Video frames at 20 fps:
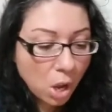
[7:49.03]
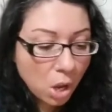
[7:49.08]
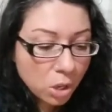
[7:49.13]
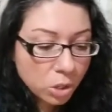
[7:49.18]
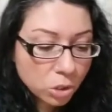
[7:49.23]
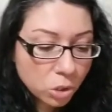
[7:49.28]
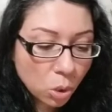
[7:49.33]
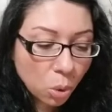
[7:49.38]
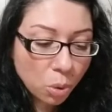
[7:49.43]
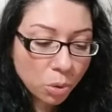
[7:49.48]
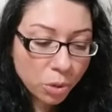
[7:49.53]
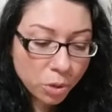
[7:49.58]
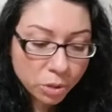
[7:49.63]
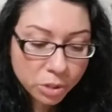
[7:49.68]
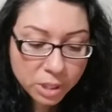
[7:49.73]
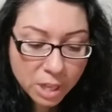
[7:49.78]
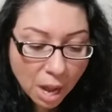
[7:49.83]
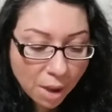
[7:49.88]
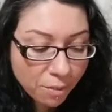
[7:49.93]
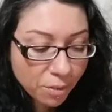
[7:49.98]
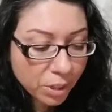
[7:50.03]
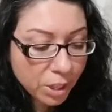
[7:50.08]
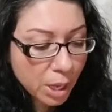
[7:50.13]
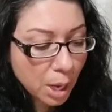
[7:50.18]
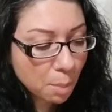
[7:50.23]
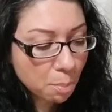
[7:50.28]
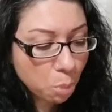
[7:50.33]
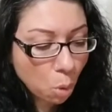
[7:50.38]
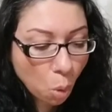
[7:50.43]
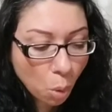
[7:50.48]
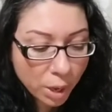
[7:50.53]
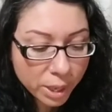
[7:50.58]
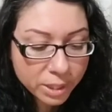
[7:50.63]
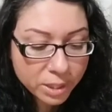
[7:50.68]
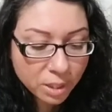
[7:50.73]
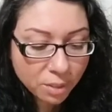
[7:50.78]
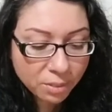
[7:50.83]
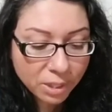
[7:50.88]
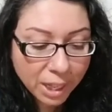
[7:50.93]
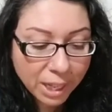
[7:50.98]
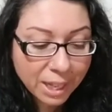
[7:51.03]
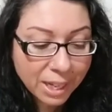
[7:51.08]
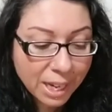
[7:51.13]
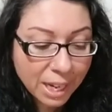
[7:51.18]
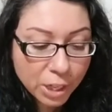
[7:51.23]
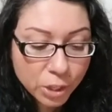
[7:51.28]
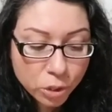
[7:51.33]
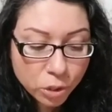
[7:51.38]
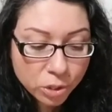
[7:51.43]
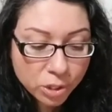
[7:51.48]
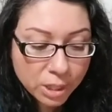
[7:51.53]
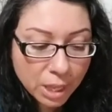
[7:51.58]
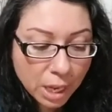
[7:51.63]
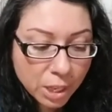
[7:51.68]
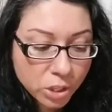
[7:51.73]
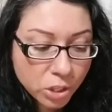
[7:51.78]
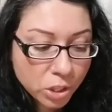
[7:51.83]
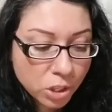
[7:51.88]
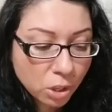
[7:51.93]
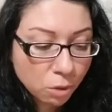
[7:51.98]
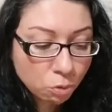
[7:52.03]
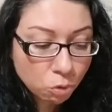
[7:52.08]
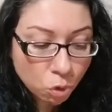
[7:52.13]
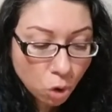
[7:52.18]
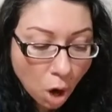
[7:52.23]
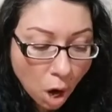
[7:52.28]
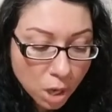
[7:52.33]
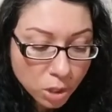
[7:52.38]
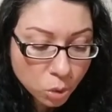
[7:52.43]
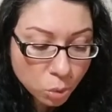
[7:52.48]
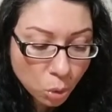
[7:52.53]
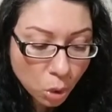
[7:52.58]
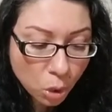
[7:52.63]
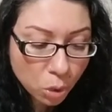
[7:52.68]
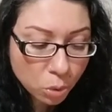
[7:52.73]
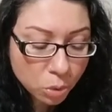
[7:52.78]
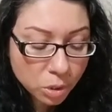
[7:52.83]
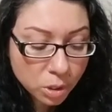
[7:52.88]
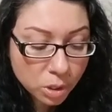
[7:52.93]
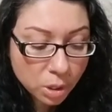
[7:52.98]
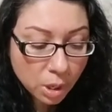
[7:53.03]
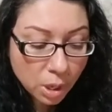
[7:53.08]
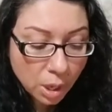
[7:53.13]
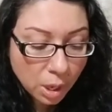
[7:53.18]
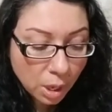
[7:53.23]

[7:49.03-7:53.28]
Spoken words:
So there's definitely a point of like an intersection of crossroads.